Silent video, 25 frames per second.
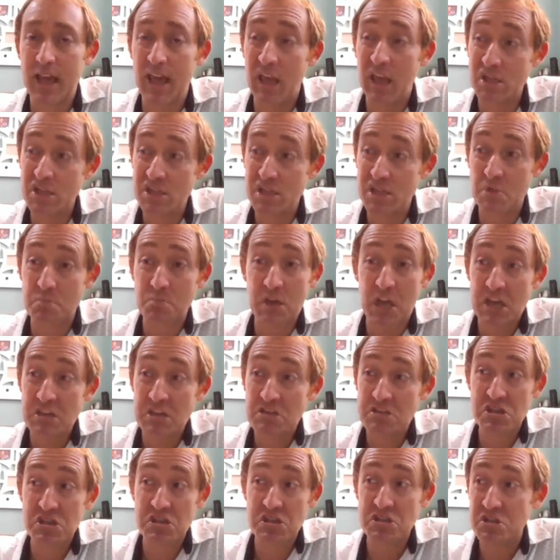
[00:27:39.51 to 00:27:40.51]
And in some
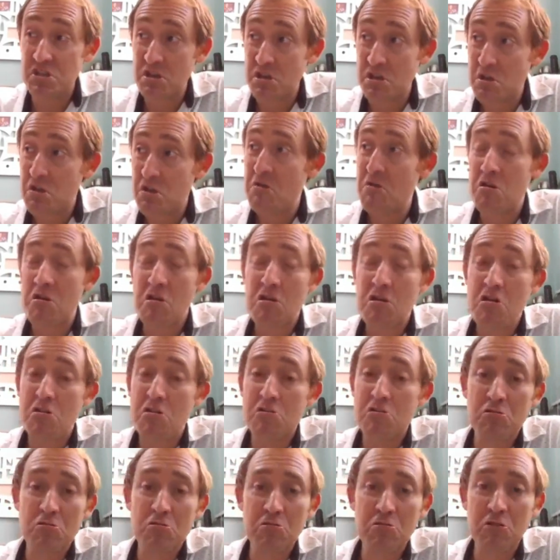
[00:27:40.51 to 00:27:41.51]
cases,
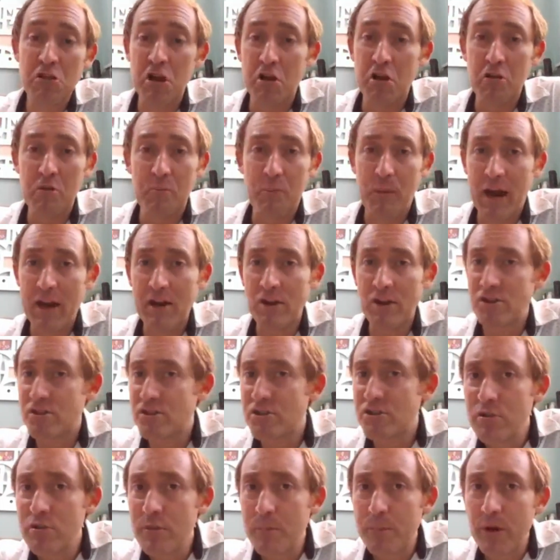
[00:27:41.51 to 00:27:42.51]
you know, the
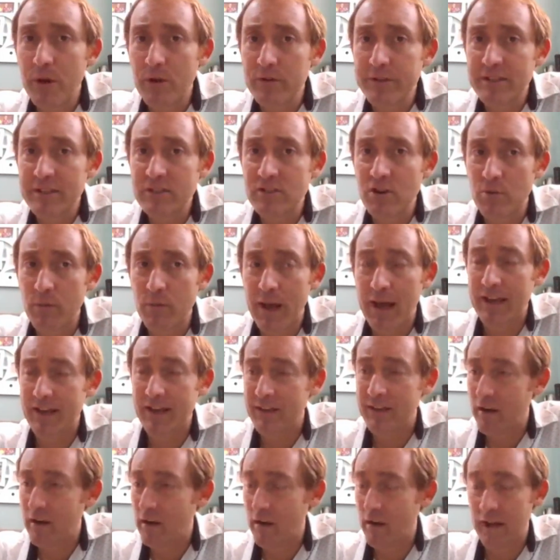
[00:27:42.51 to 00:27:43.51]
buyers knew the buildings
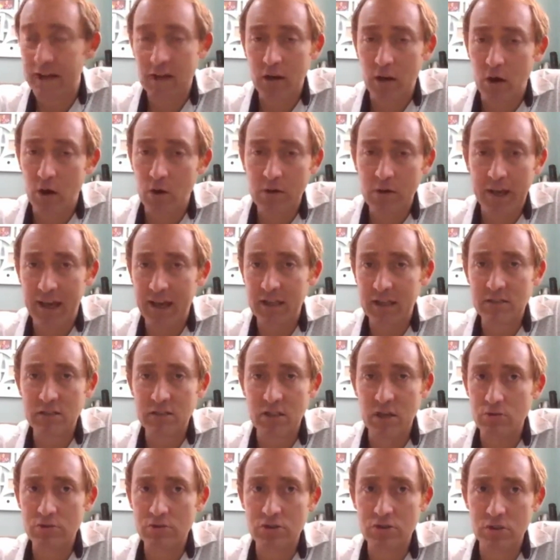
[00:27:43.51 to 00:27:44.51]
already. They're like, okay, it's
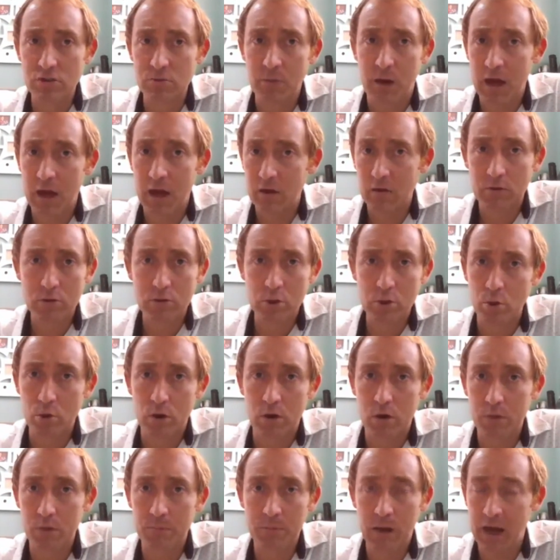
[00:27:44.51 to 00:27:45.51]
an O2 model.
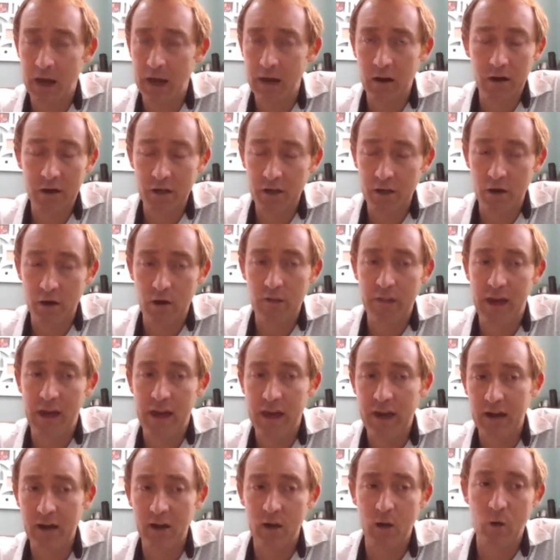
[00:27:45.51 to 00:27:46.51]
Cool. I already know
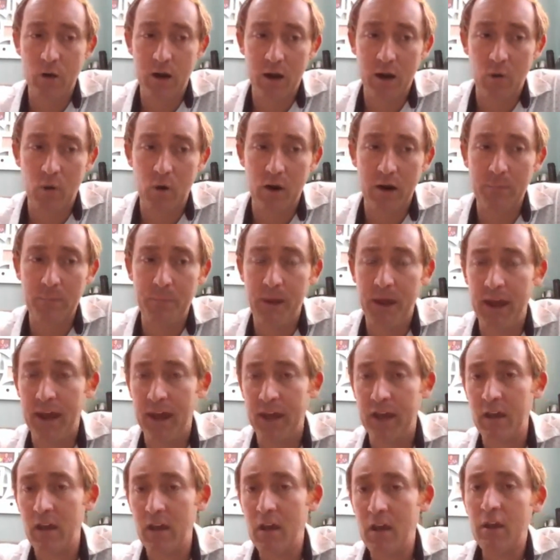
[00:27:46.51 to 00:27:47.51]
that. I know what I want to
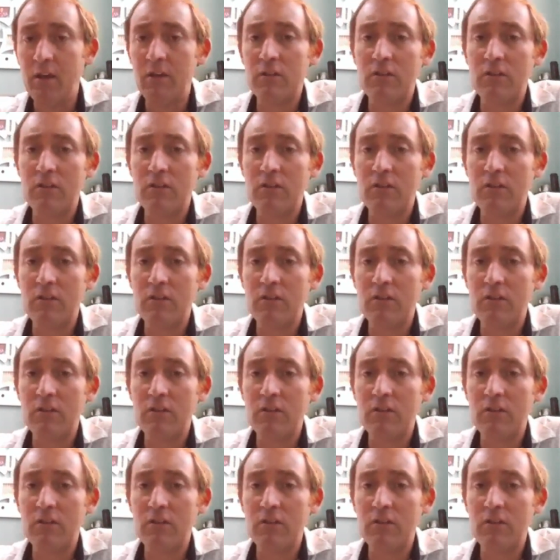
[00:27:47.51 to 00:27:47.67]
pay.